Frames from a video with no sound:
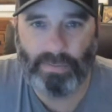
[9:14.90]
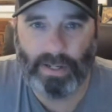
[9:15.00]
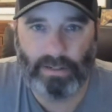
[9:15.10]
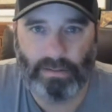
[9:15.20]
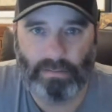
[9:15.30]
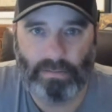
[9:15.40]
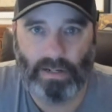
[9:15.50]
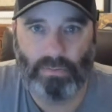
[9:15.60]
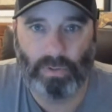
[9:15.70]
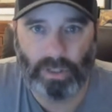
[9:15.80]
meant
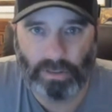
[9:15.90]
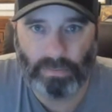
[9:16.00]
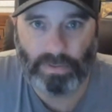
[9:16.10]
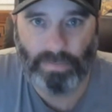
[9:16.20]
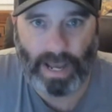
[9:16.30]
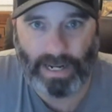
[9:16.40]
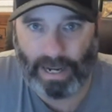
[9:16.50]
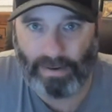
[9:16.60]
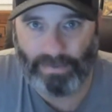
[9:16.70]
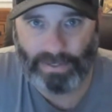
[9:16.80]
Ted Williams' batting
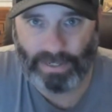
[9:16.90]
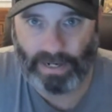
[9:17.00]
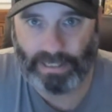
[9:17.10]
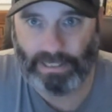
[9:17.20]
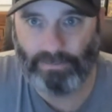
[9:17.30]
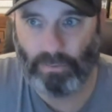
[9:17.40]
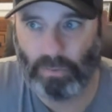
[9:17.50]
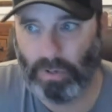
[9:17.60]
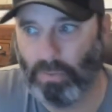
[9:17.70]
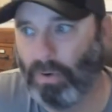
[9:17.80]
average in
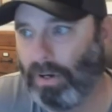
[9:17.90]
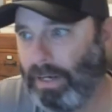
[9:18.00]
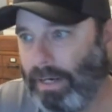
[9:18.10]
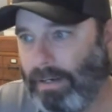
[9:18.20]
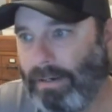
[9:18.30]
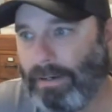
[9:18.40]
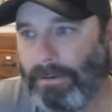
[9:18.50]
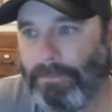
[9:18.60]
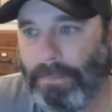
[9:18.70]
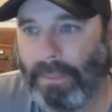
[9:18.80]
1941, and
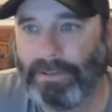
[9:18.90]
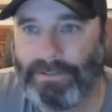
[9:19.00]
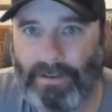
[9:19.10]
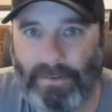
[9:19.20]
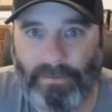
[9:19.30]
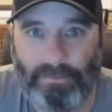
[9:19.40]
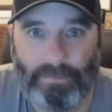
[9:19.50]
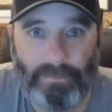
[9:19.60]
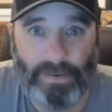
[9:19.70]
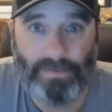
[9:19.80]

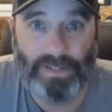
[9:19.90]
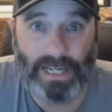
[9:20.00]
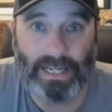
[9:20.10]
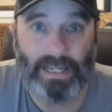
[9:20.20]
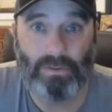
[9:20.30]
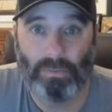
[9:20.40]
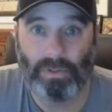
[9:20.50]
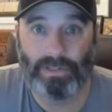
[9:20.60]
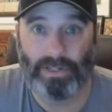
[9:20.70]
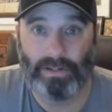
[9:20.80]
715
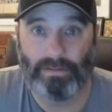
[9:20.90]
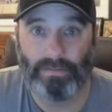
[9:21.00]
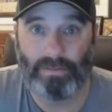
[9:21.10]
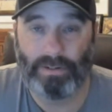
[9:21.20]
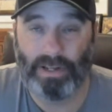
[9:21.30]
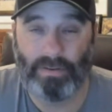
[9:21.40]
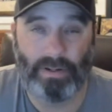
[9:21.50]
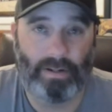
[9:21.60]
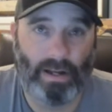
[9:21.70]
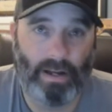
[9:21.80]
was a, or
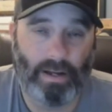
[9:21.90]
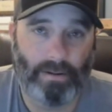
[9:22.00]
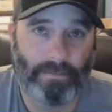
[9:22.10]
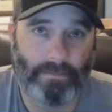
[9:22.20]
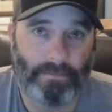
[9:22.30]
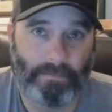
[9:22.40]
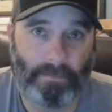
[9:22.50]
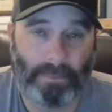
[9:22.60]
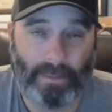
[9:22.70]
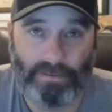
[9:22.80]
seven,
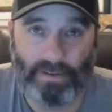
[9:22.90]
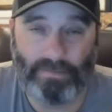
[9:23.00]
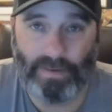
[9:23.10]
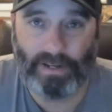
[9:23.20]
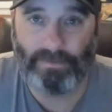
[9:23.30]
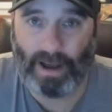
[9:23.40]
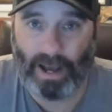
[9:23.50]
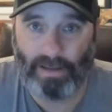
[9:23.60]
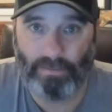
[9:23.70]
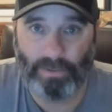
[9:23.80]

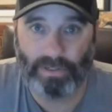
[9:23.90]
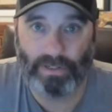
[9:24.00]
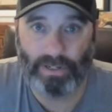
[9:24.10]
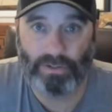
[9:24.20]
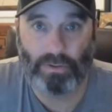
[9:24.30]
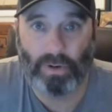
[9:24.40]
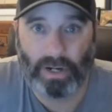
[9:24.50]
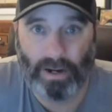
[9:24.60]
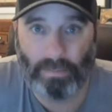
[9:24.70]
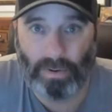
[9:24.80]
755 was a
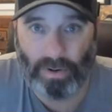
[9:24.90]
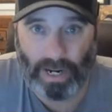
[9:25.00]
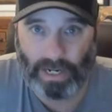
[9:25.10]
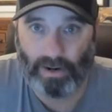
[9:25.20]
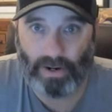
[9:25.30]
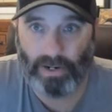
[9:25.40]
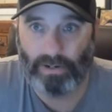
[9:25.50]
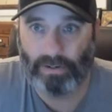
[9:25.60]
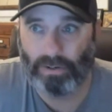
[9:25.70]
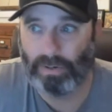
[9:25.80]
historic number, Hank Aaron
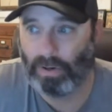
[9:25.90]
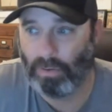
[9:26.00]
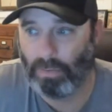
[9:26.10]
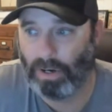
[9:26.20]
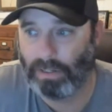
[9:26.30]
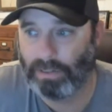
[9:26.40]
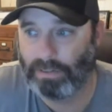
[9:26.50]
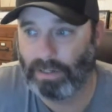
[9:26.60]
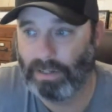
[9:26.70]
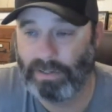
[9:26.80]
career home
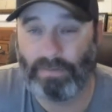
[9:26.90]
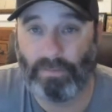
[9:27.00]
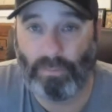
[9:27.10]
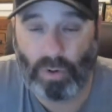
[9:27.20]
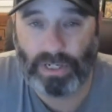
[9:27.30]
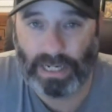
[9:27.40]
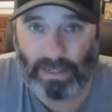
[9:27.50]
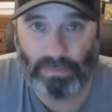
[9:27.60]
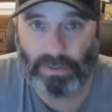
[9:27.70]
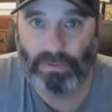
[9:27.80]
runs,
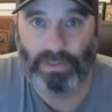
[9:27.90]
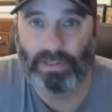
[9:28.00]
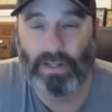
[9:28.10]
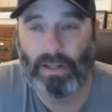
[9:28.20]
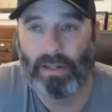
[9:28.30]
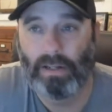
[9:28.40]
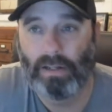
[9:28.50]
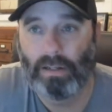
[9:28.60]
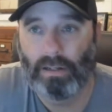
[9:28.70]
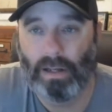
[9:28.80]
714, which was
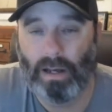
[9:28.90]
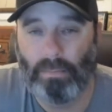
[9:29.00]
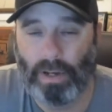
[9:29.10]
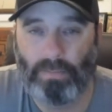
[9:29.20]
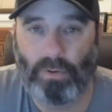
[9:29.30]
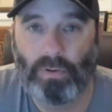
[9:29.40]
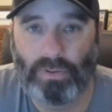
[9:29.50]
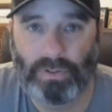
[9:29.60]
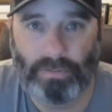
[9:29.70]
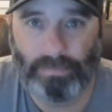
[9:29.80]
Babe
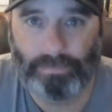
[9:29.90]
Ruth's